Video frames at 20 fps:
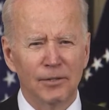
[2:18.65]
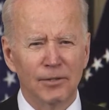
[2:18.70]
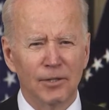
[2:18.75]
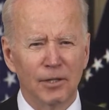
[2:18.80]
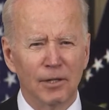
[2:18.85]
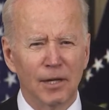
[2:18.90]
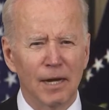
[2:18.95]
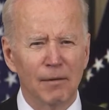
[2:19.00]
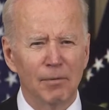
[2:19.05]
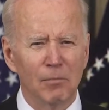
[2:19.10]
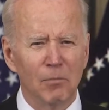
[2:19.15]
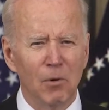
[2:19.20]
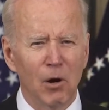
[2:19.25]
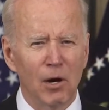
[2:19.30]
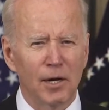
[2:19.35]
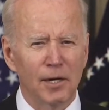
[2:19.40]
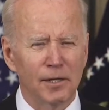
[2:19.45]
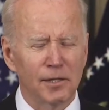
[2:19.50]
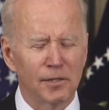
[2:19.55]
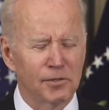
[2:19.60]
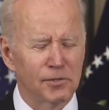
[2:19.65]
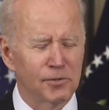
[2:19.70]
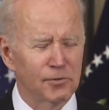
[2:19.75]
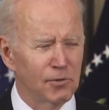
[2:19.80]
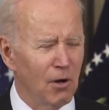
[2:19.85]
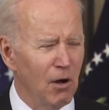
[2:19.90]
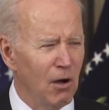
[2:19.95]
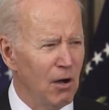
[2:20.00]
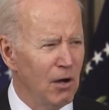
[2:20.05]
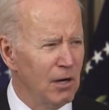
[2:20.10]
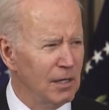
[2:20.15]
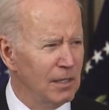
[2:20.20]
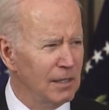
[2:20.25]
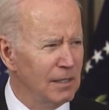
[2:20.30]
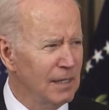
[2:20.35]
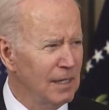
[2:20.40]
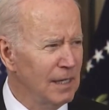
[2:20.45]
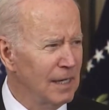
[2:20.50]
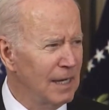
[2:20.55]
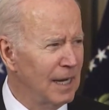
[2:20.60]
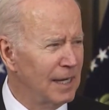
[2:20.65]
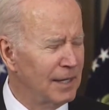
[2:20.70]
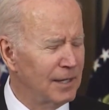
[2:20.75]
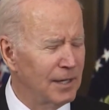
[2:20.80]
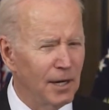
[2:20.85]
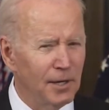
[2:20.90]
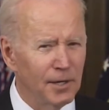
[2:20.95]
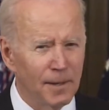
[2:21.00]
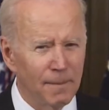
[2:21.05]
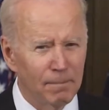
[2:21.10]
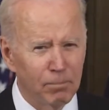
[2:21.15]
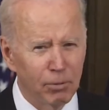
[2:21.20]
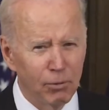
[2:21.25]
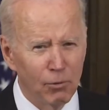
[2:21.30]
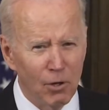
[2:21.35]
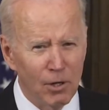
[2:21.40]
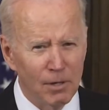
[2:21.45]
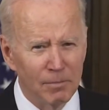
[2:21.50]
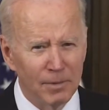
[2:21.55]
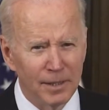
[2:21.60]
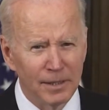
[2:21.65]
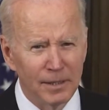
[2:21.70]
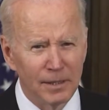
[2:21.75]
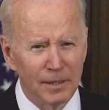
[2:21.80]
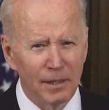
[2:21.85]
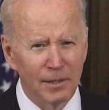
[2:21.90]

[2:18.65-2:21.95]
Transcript: the labor market is strong and unemployment